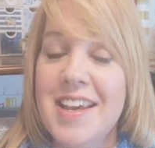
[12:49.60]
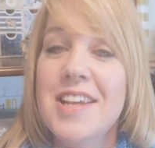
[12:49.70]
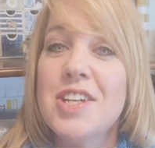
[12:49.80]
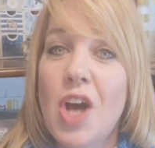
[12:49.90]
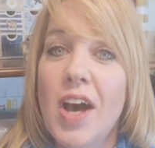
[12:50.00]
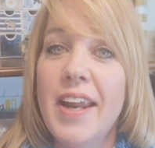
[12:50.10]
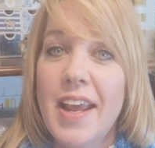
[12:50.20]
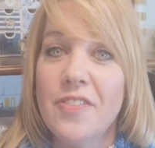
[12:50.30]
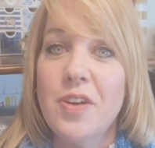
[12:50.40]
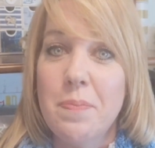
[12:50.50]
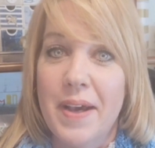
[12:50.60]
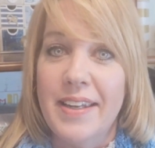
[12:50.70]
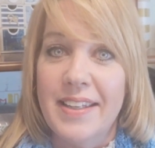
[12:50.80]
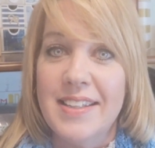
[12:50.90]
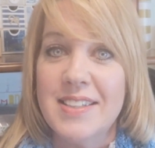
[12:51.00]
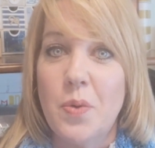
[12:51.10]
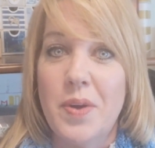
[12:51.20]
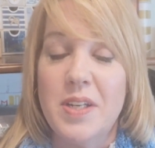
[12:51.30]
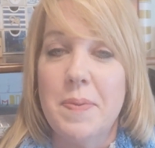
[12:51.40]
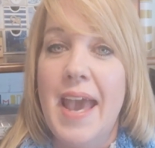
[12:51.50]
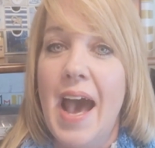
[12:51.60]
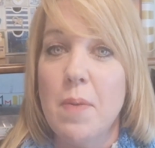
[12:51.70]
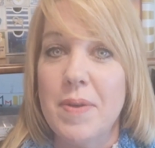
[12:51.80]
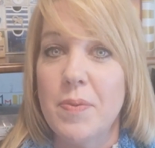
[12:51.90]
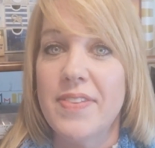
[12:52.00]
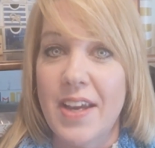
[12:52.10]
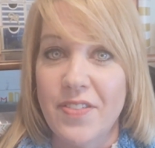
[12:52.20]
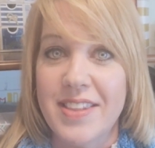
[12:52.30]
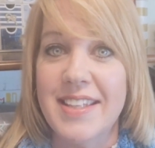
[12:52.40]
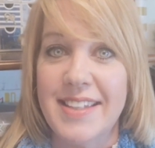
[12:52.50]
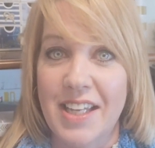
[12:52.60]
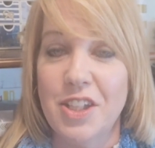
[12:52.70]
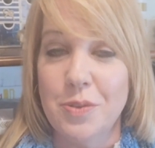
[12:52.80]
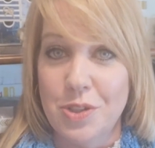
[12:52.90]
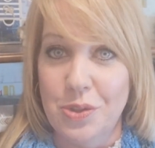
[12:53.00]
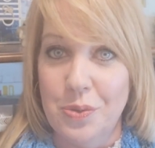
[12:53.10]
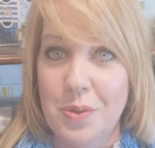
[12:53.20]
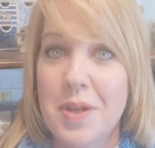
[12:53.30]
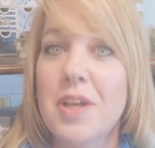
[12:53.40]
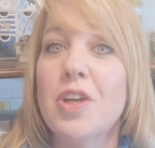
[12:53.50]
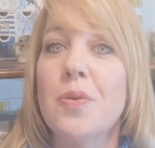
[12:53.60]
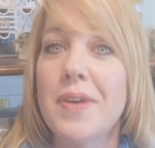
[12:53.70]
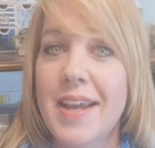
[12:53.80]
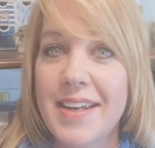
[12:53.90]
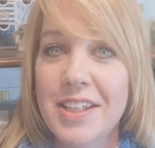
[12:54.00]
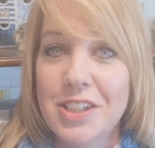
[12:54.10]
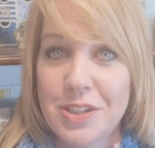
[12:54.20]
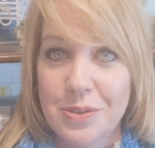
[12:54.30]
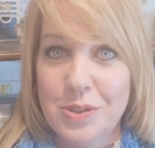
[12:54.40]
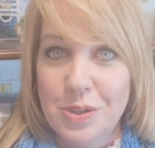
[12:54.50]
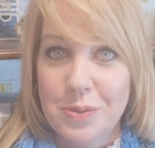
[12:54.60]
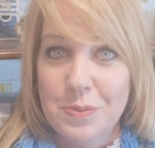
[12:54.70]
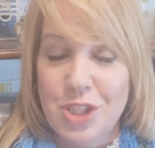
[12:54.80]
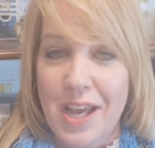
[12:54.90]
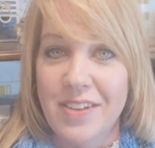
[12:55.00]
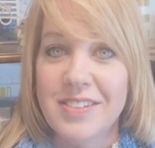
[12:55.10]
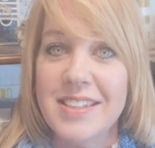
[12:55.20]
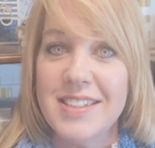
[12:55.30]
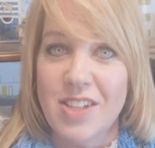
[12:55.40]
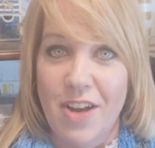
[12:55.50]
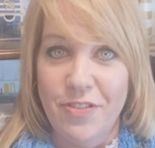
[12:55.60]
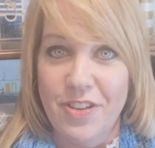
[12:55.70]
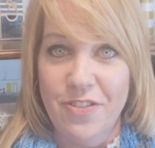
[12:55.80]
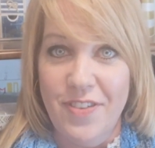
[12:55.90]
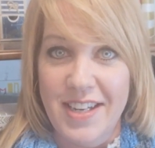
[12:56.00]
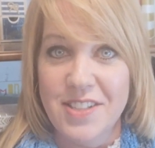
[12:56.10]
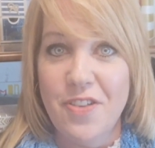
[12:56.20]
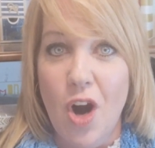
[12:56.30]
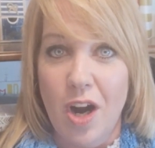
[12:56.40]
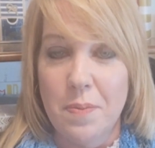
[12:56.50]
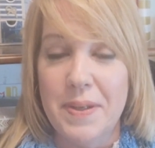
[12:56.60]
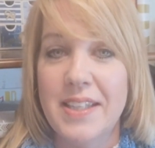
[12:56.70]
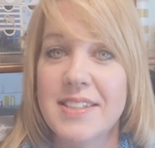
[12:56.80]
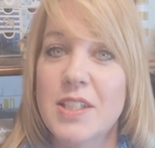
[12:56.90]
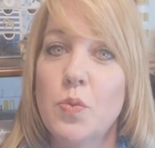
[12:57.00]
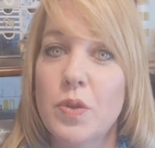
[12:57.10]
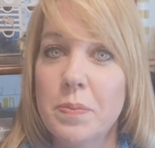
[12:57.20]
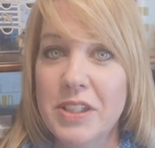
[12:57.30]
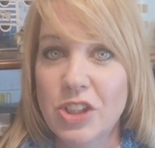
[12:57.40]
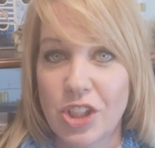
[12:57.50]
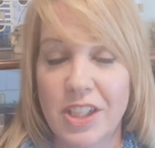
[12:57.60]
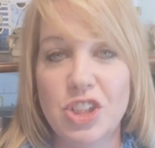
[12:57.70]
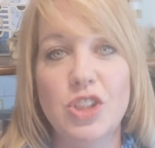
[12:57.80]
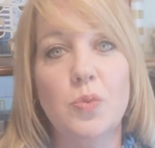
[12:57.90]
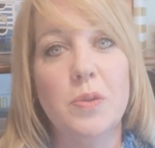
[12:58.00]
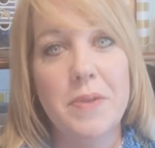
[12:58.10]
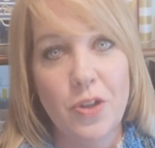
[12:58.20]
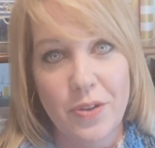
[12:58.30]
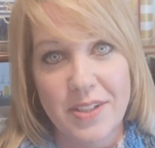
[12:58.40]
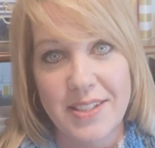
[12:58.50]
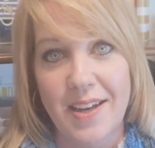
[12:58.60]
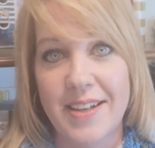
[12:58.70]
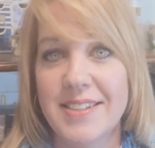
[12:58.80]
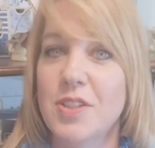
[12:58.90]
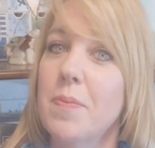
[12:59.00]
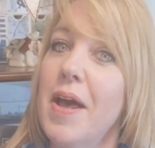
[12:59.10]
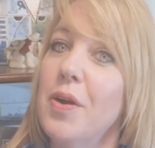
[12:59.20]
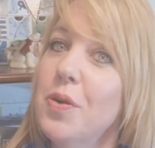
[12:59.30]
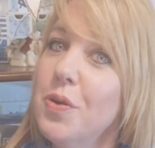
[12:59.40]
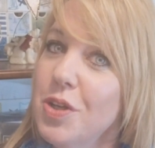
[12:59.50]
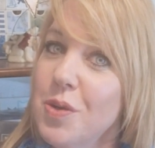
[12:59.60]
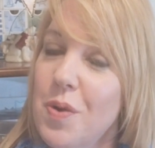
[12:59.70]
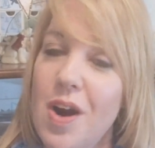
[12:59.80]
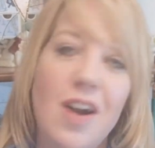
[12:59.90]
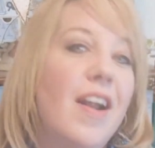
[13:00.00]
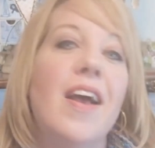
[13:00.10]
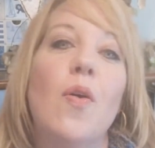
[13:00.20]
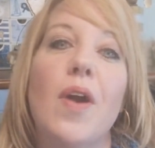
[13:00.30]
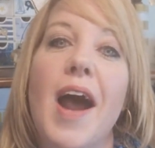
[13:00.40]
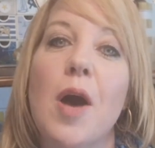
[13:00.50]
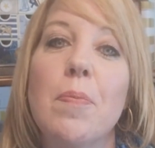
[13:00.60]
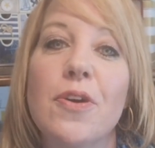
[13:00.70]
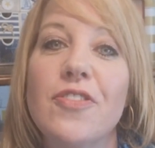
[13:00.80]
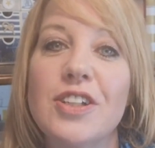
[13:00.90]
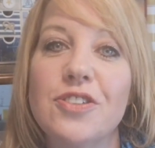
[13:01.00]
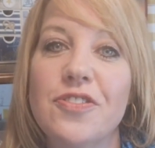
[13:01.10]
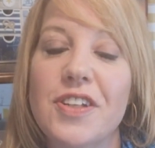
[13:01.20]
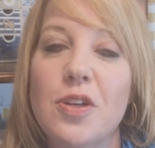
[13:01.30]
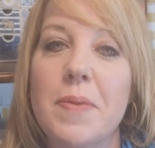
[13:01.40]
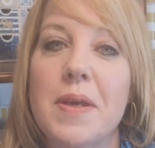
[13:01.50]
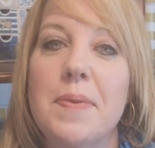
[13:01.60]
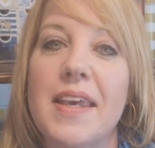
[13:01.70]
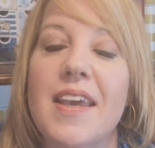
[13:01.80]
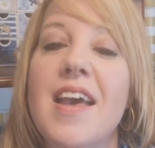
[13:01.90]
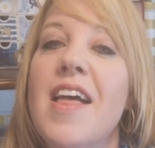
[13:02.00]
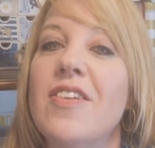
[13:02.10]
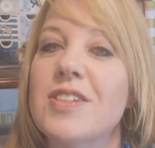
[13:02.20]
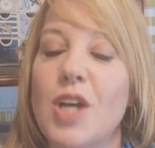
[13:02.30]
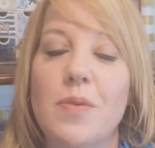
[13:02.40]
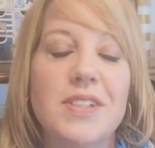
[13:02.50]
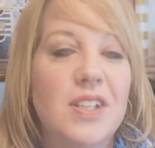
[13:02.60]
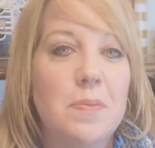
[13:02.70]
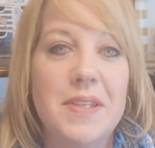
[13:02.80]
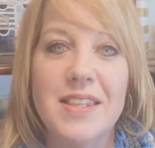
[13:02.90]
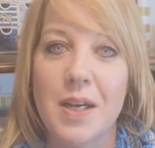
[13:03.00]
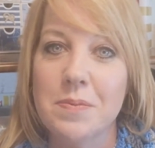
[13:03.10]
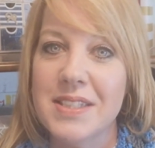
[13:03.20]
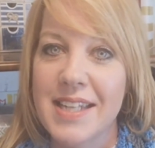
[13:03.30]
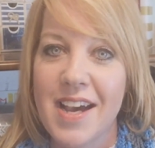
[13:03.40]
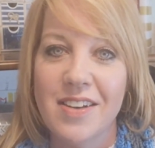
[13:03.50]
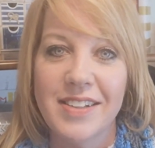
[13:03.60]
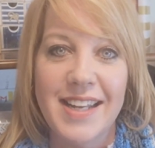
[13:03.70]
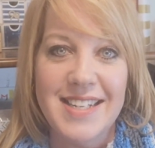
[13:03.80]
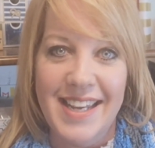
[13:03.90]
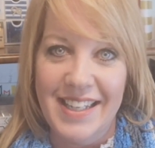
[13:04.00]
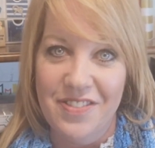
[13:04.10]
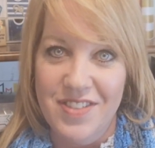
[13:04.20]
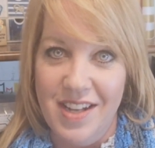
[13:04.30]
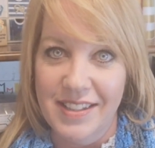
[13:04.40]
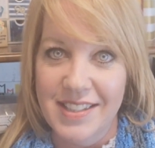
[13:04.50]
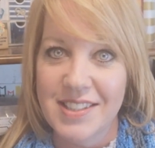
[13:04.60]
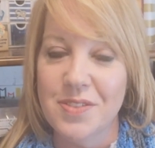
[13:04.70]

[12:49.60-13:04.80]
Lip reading: Not everybody is going to be happy with everything that you do. Creating a YouTube channel is not for the faint of heart because you will be judged, you will be criticized. No matter who you are or how perfect your video may be, there's always going to be thumbs down and negative Nellies.